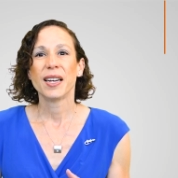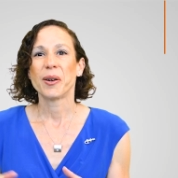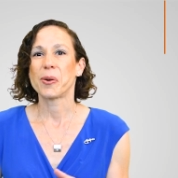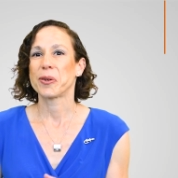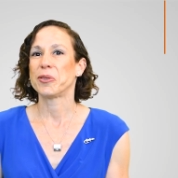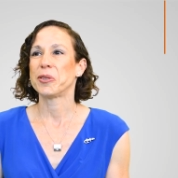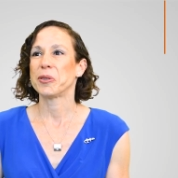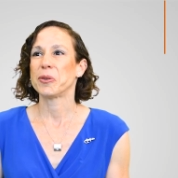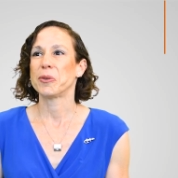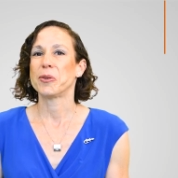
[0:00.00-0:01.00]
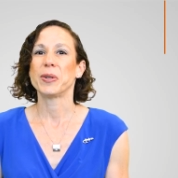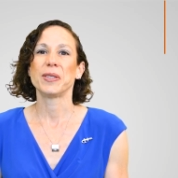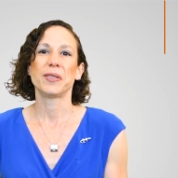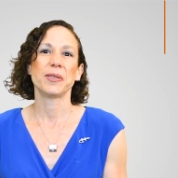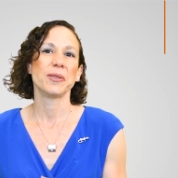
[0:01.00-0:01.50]
or to
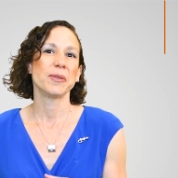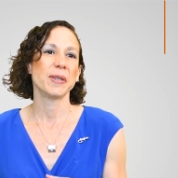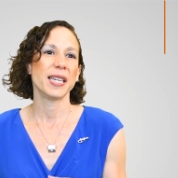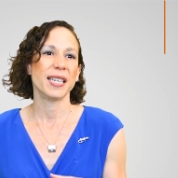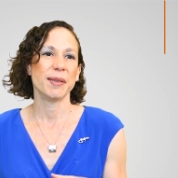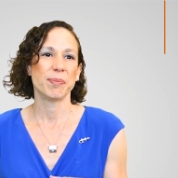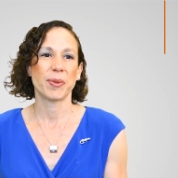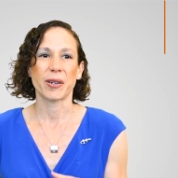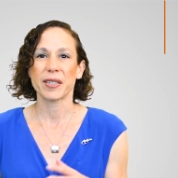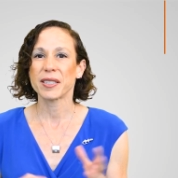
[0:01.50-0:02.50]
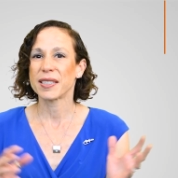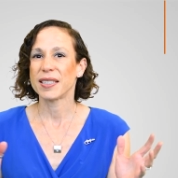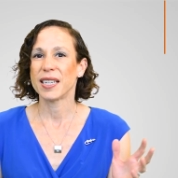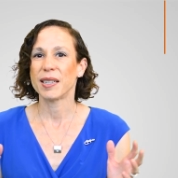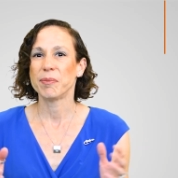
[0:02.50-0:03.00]
going to a park
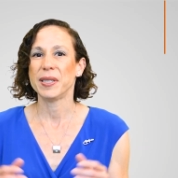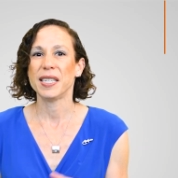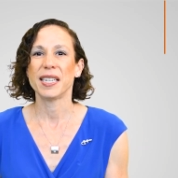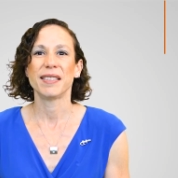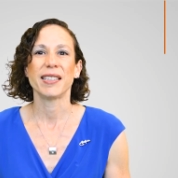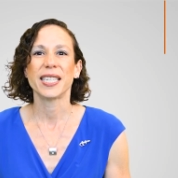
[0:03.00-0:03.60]
and being in